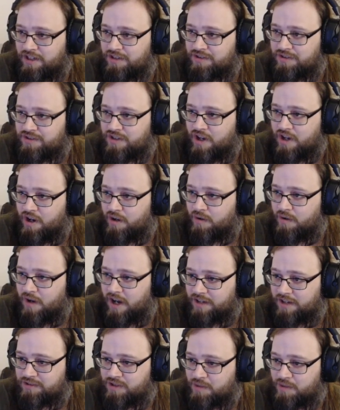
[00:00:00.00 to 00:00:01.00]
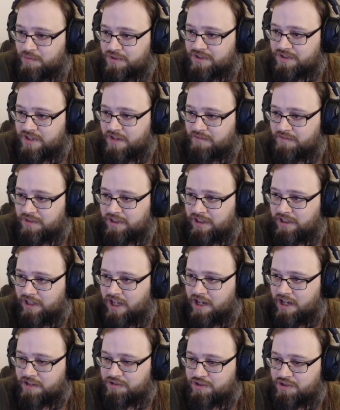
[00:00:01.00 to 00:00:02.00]
So, October 7th
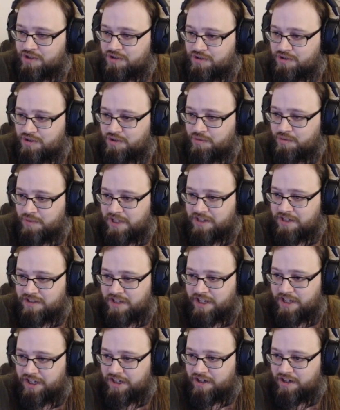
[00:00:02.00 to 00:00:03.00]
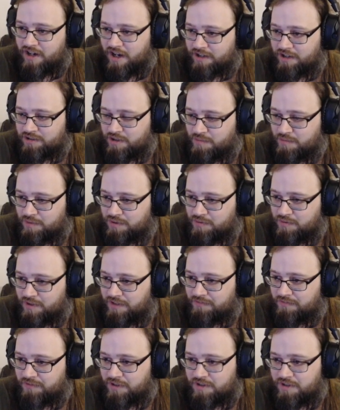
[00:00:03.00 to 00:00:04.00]
launch, 2 weeks later, October
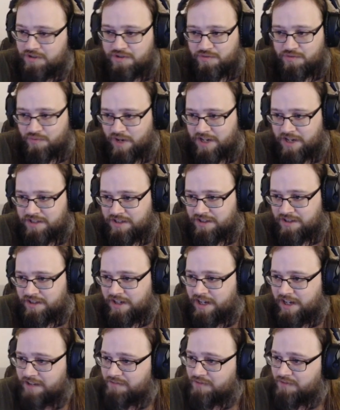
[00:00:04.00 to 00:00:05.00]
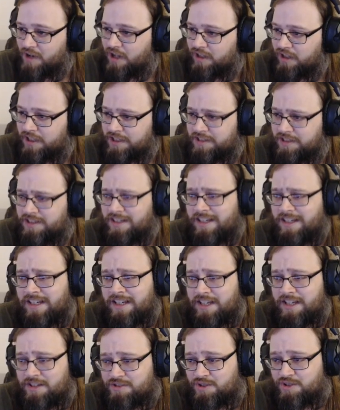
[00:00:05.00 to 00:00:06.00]
21st, Rise of the Night Fallen.
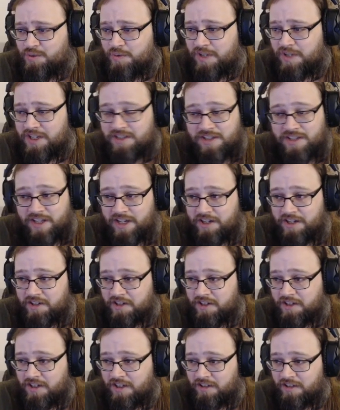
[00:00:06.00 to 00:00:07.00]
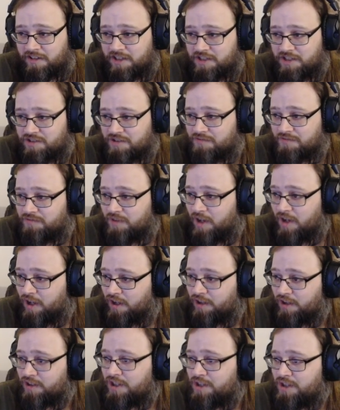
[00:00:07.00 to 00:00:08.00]
2 weeks later, Legion
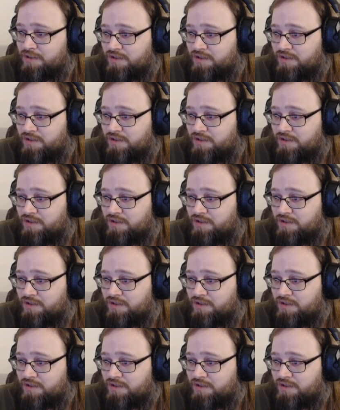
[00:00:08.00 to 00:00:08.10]
Fall.